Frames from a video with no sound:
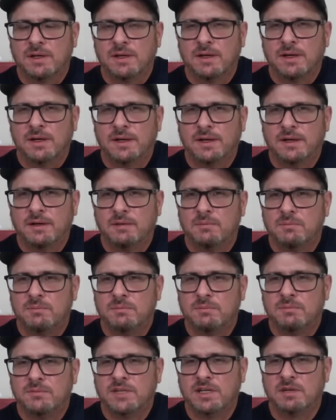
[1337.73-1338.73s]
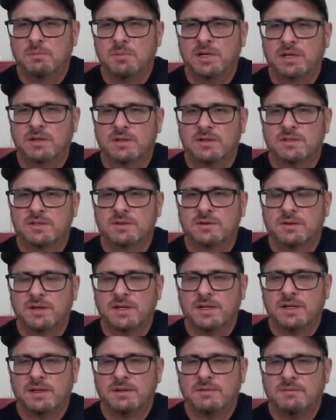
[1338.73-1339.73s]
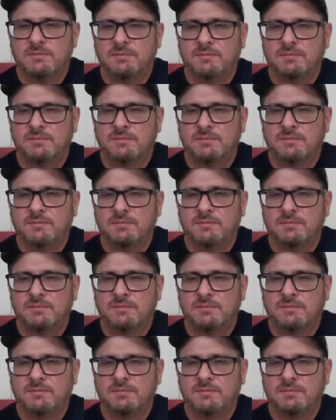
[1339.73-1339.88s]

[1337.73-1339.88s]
um, get a bigger screen.